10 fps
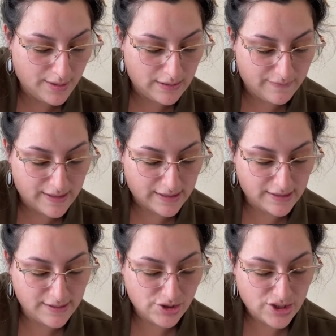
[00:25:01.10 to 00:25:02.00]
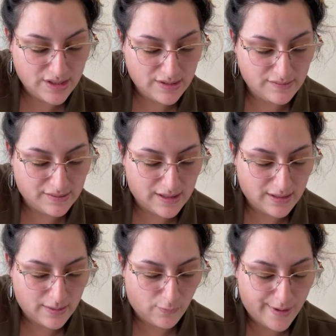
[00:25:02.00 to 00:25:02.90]
If I can just get
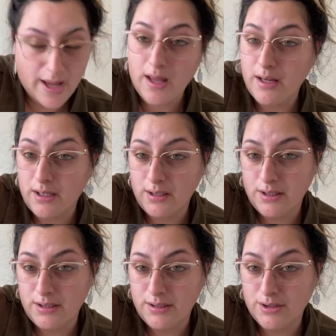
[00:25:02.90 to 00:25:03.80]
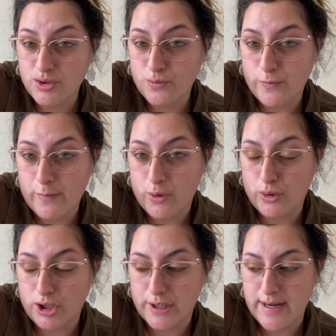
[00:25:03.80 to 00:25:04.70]
it right, we will look